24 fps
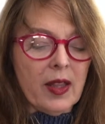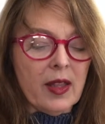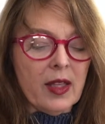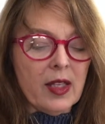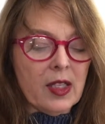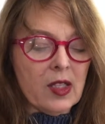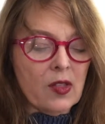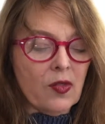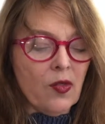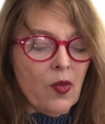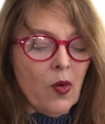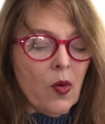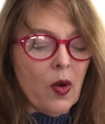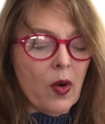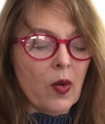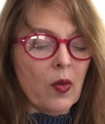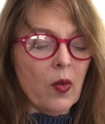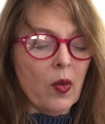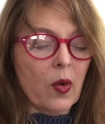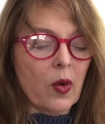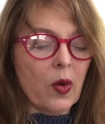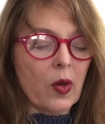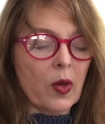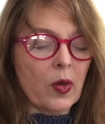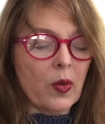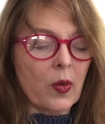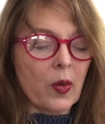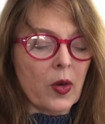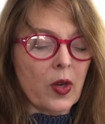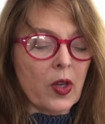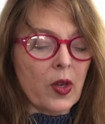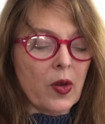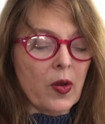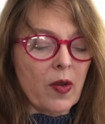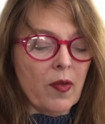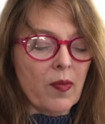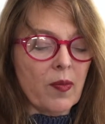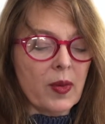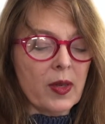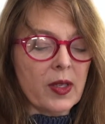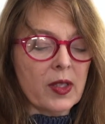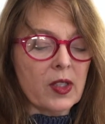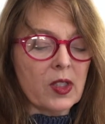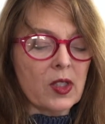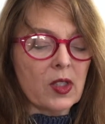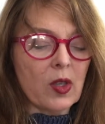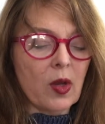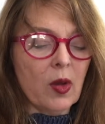This foreign world where you have
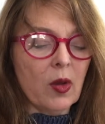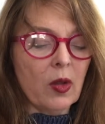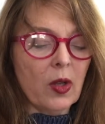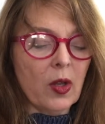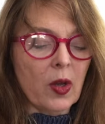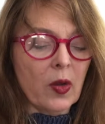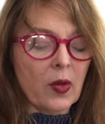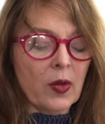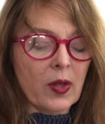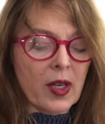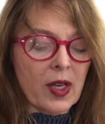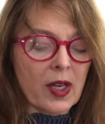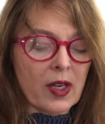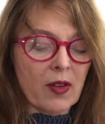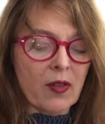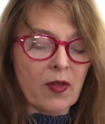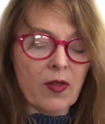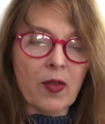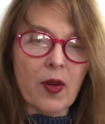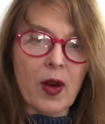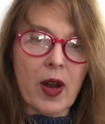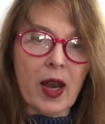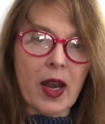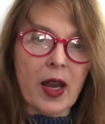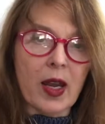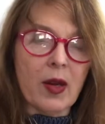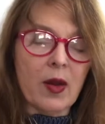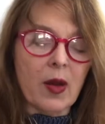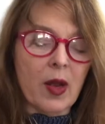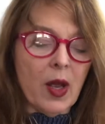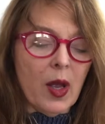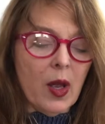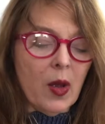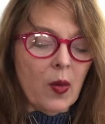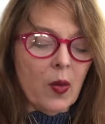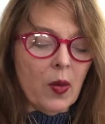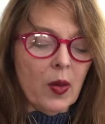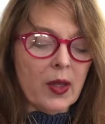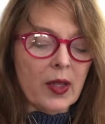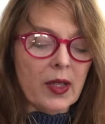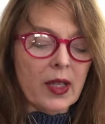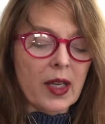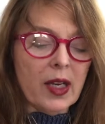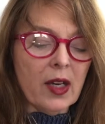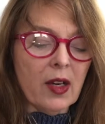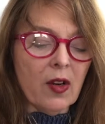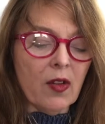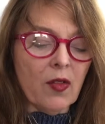been so lonely and afraid will
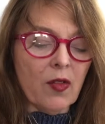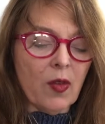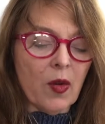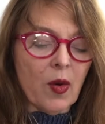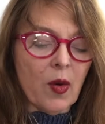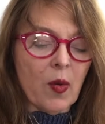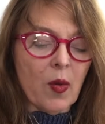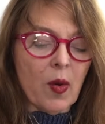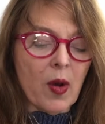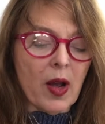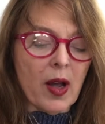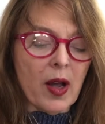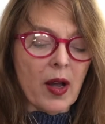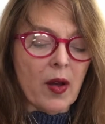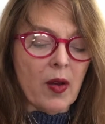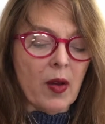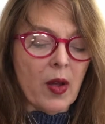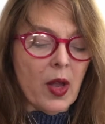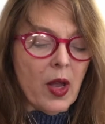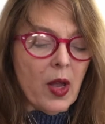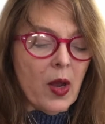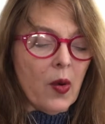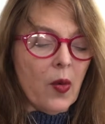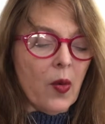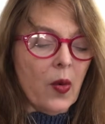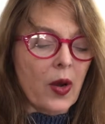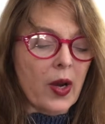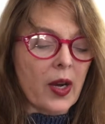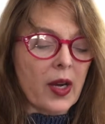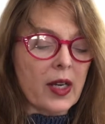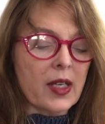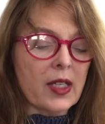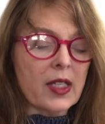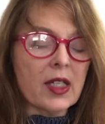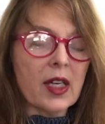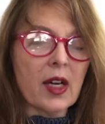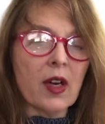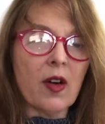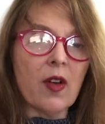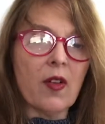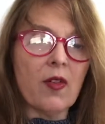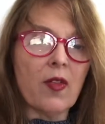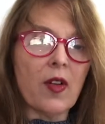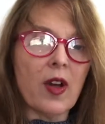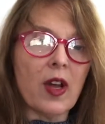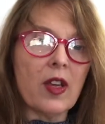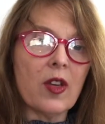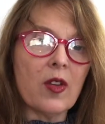linger for a while where it can
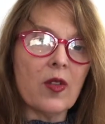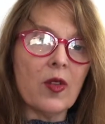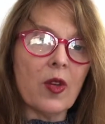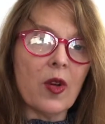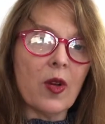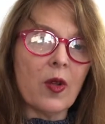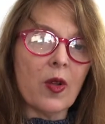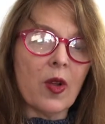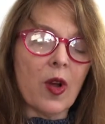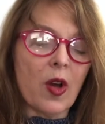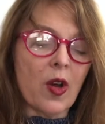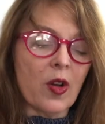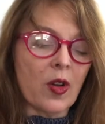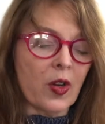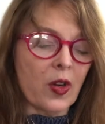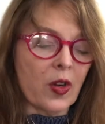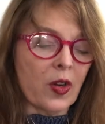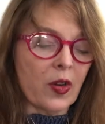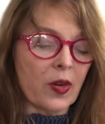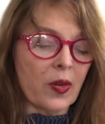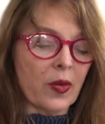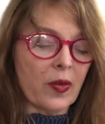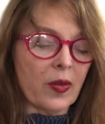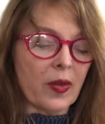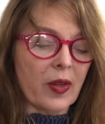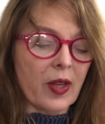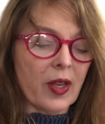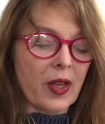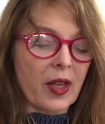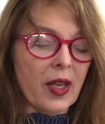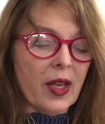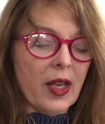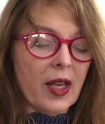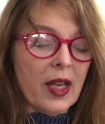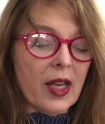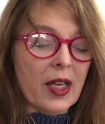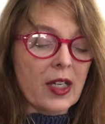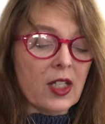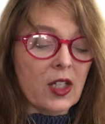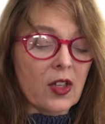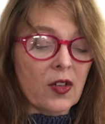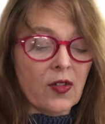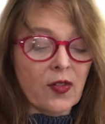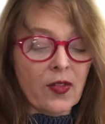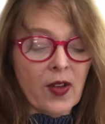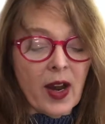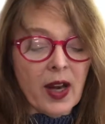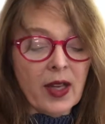terrify you no longer,
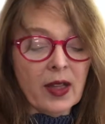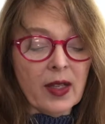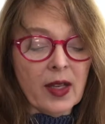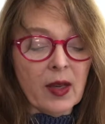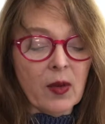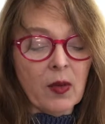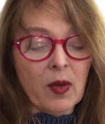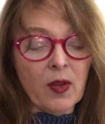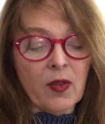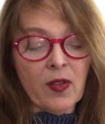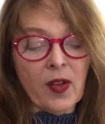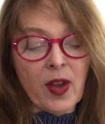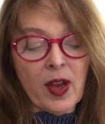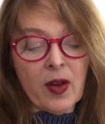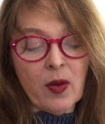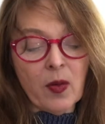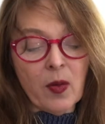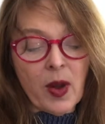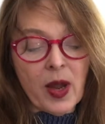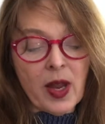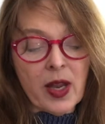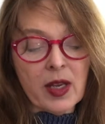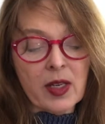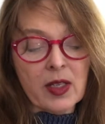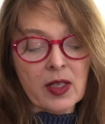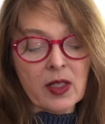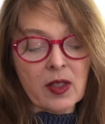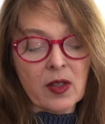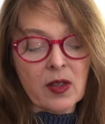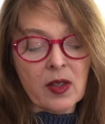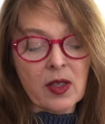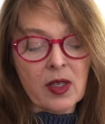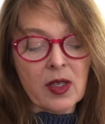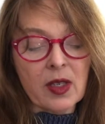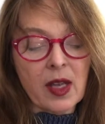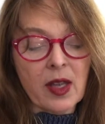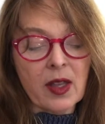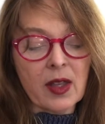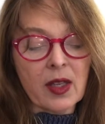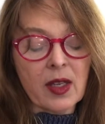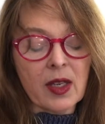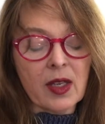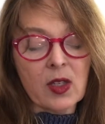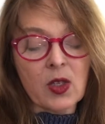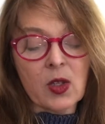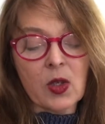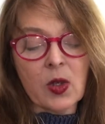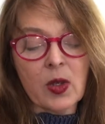until finally it will fade away into the
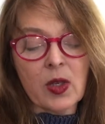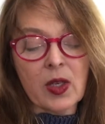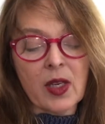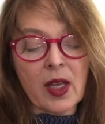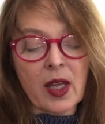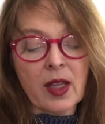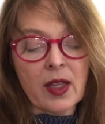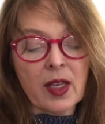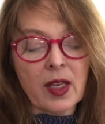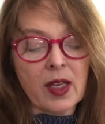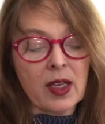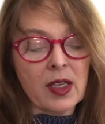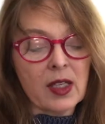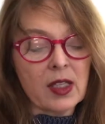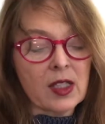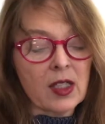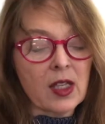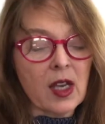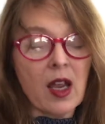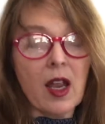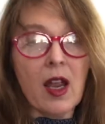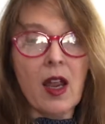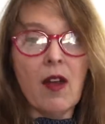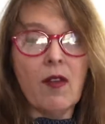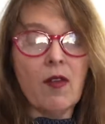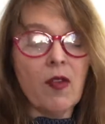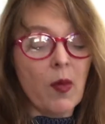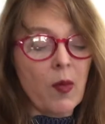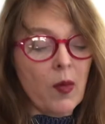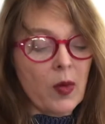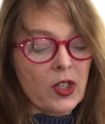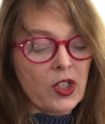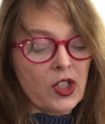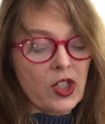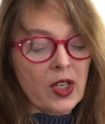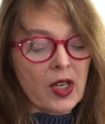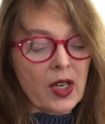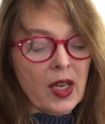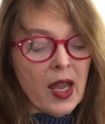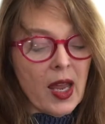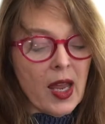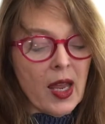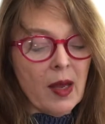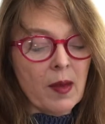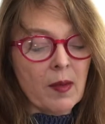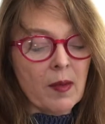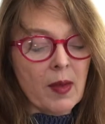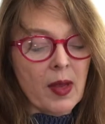nothingness from which it
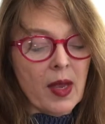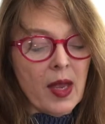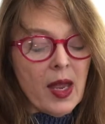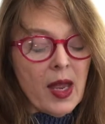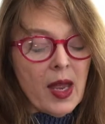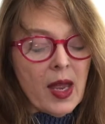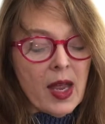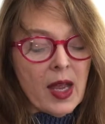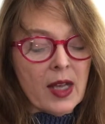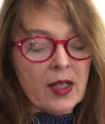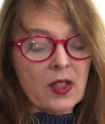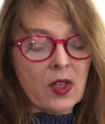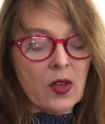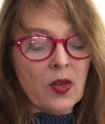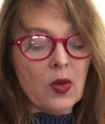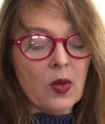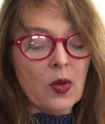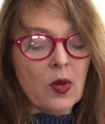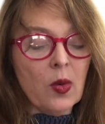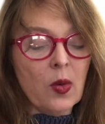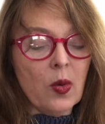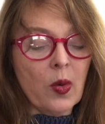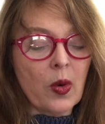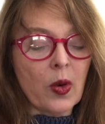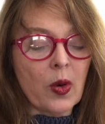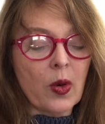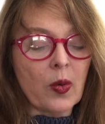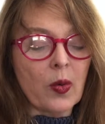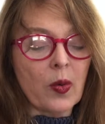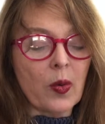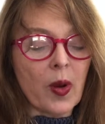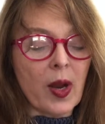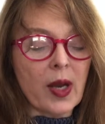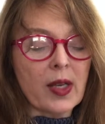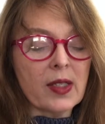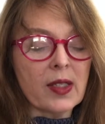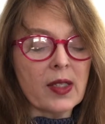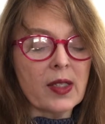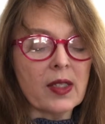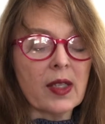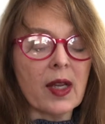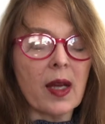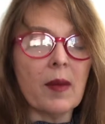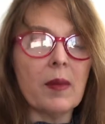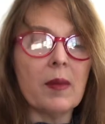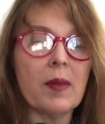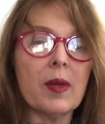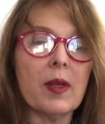came as a new world rises
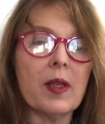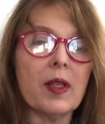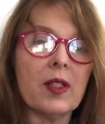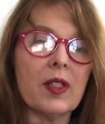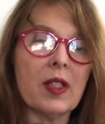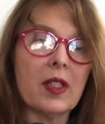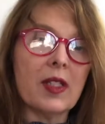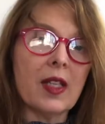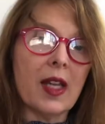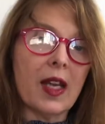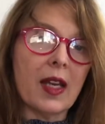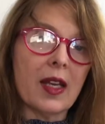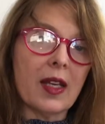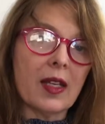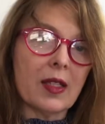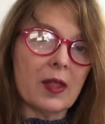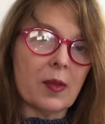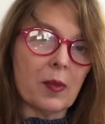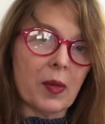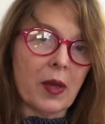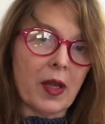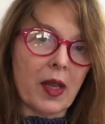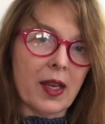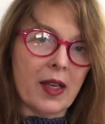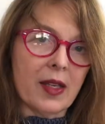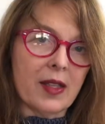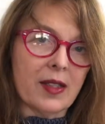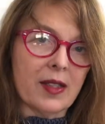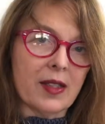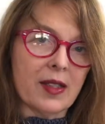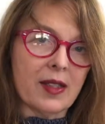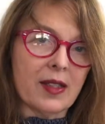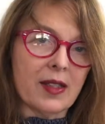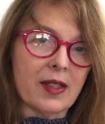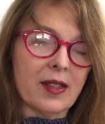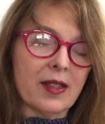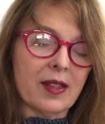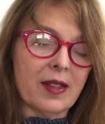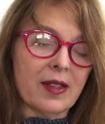up to take its place.